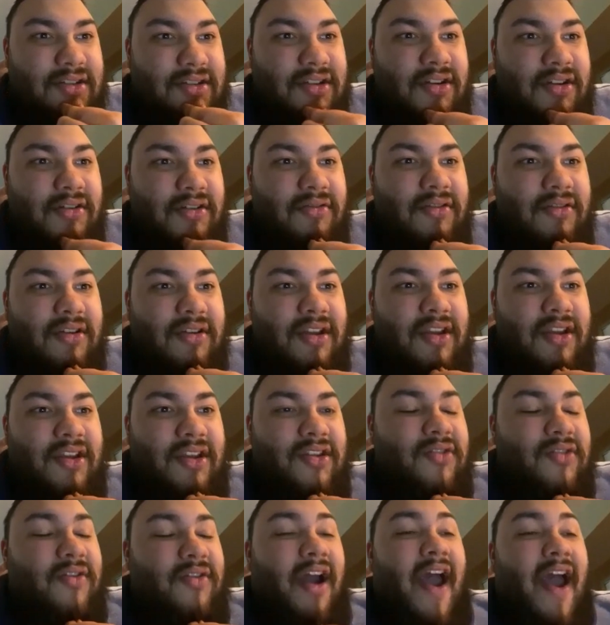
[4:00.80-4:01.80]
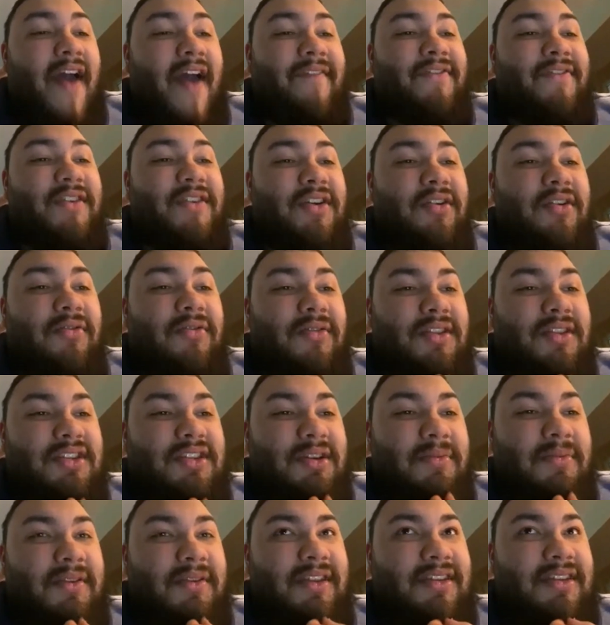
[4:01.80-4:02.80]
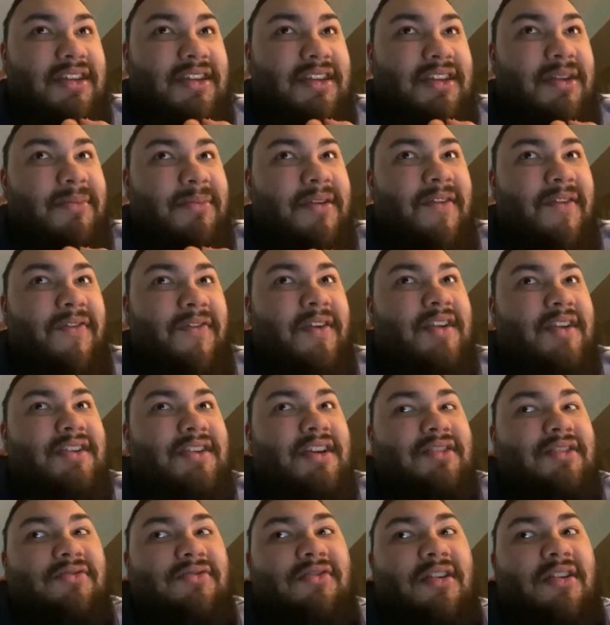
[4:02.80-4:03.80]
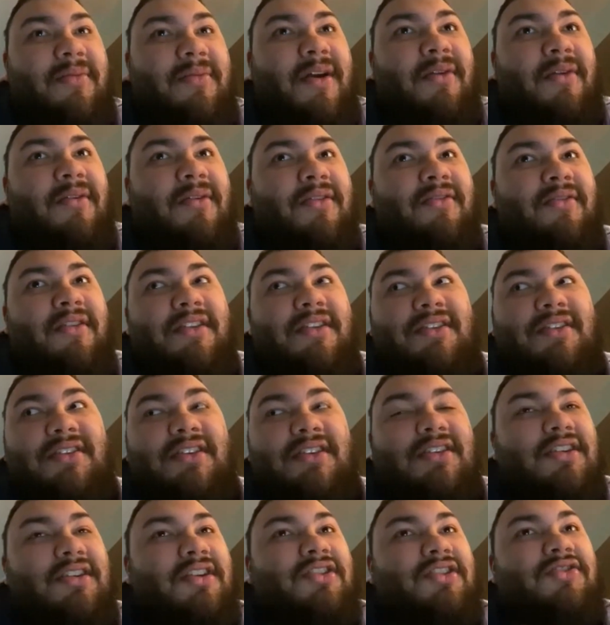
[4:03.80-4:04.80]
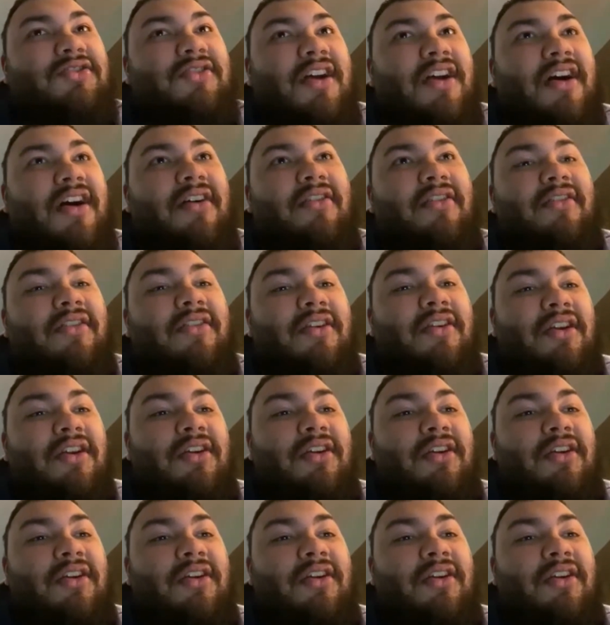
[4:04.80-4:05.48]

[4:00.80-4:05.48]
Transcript: So you have to go with someone that's going to be a franchise quarterback, whether it's CJ Stroud.